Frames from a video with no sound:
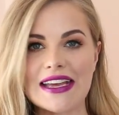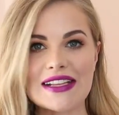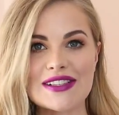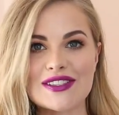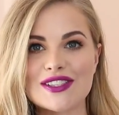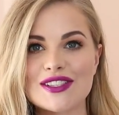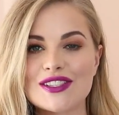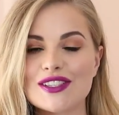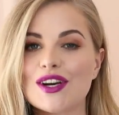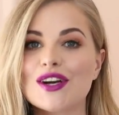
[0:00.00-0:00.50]

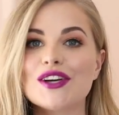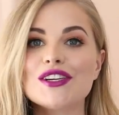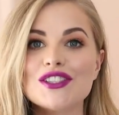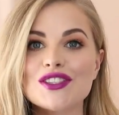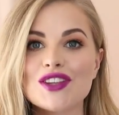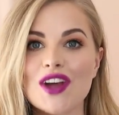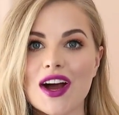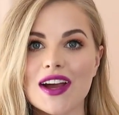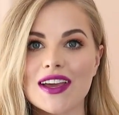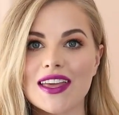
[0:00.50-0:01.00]
It's so
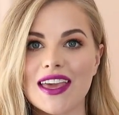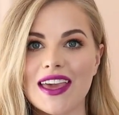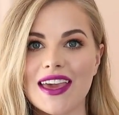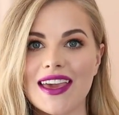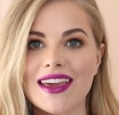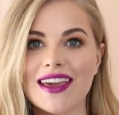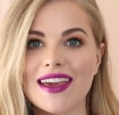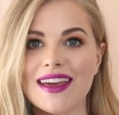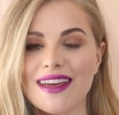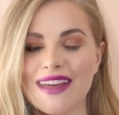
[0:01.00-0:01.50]

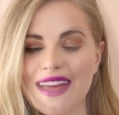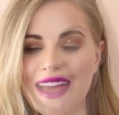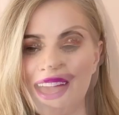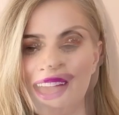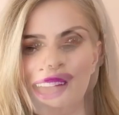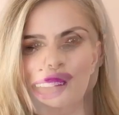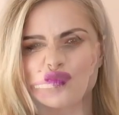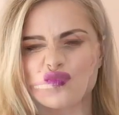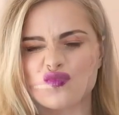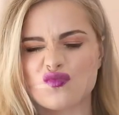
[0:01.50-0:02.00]
shocking
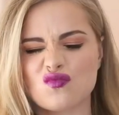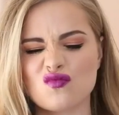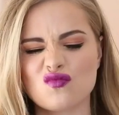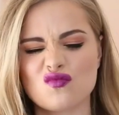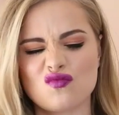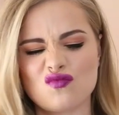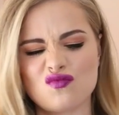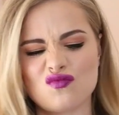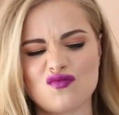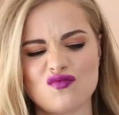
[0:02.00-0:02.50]
and
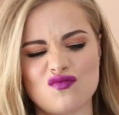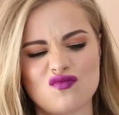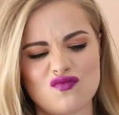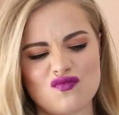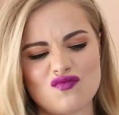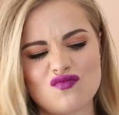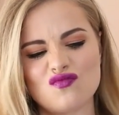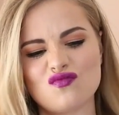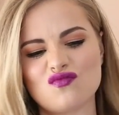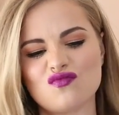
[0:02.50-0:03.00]

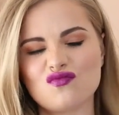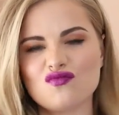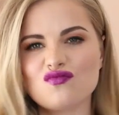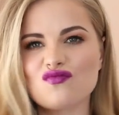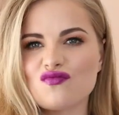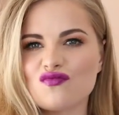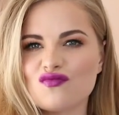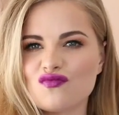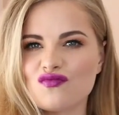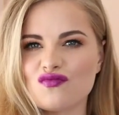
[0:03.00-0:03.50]
so
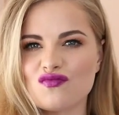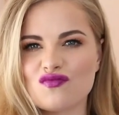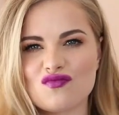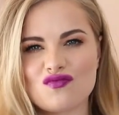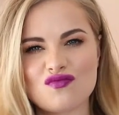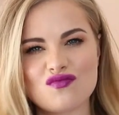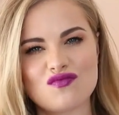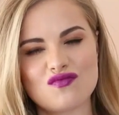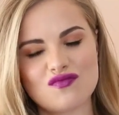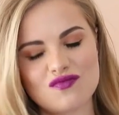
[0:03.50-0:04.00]
different,
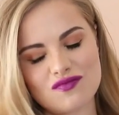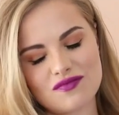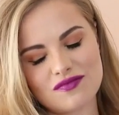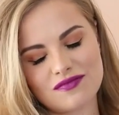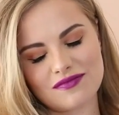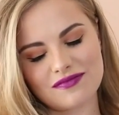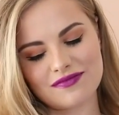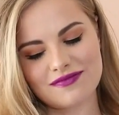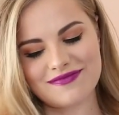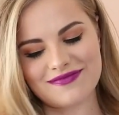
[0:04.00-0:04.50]
but
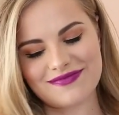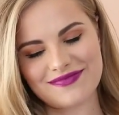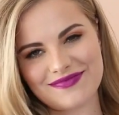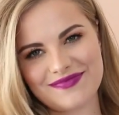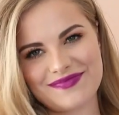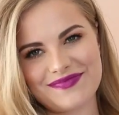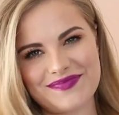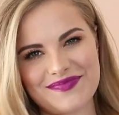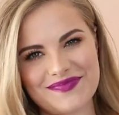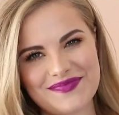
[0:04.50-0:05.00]
it
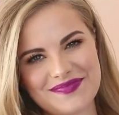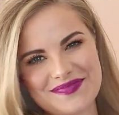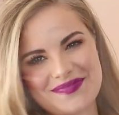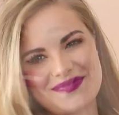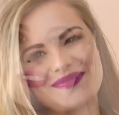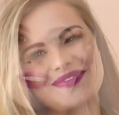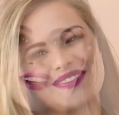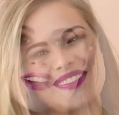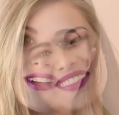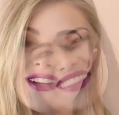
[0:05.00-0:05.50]
actually
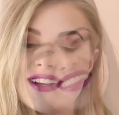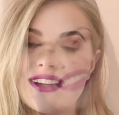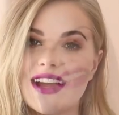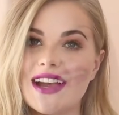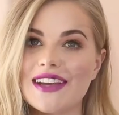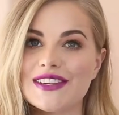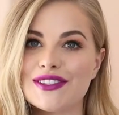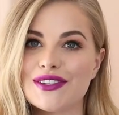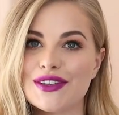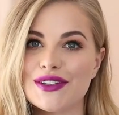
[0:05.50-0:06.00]
looks good.
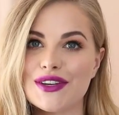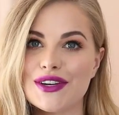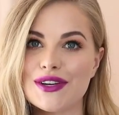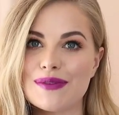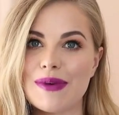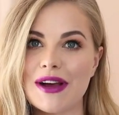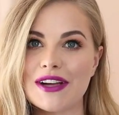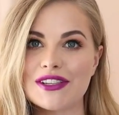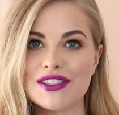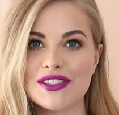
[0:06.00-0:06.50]
I don't
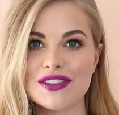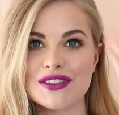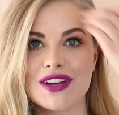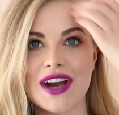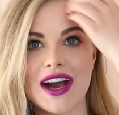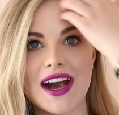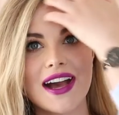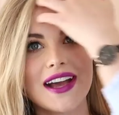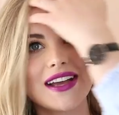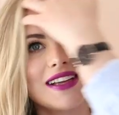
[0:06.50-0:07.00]
know about you
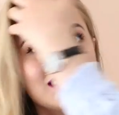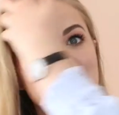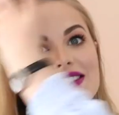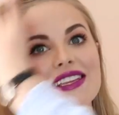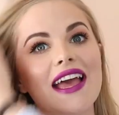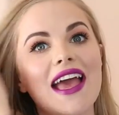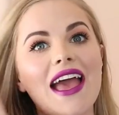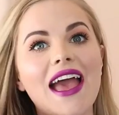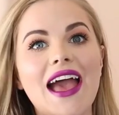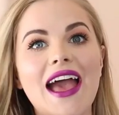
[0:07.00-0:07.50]
guys,
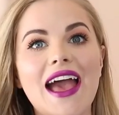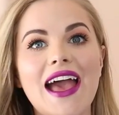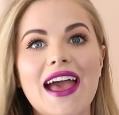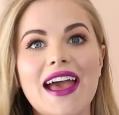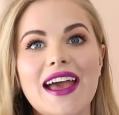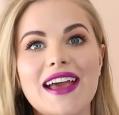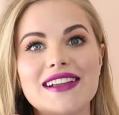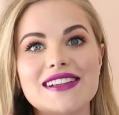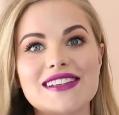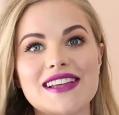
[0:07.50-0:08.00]

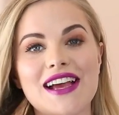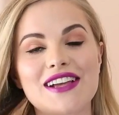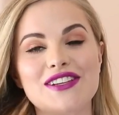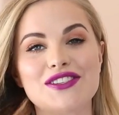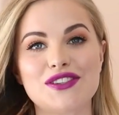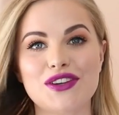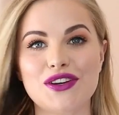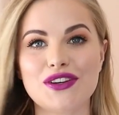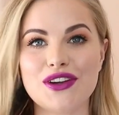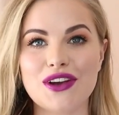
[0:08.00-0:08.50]
and I
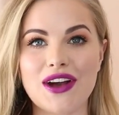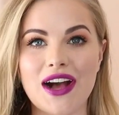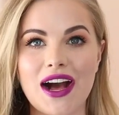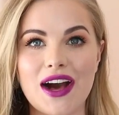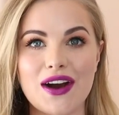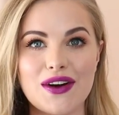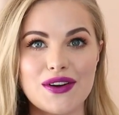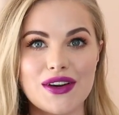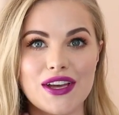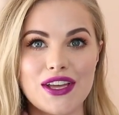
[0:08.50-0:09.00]
don't know
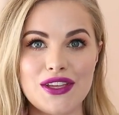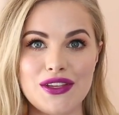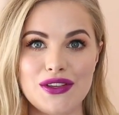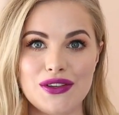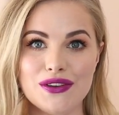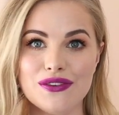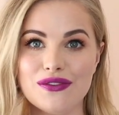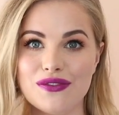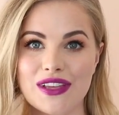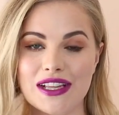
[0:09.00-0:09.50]
how
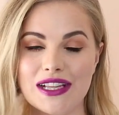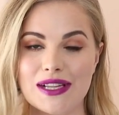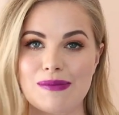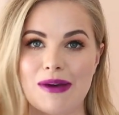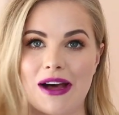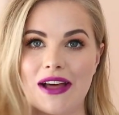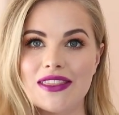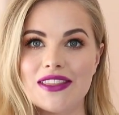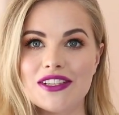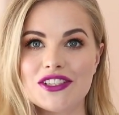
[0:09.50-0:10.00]
you feel
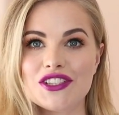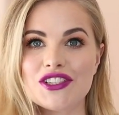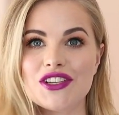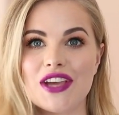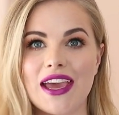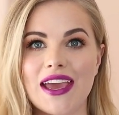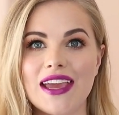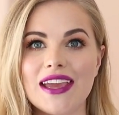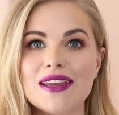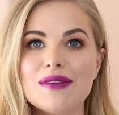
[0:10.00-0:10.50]
about the
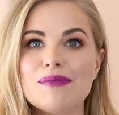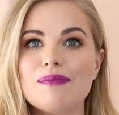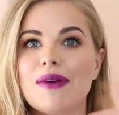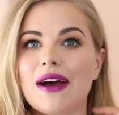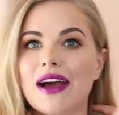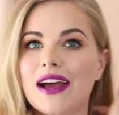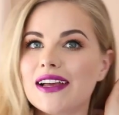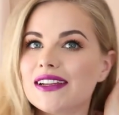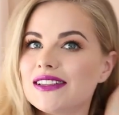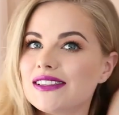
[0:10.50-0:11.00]
shade,
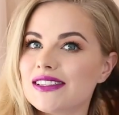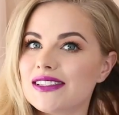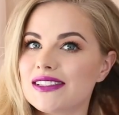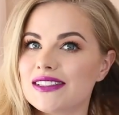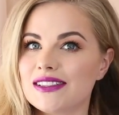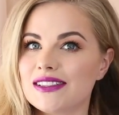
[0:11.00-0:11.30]
but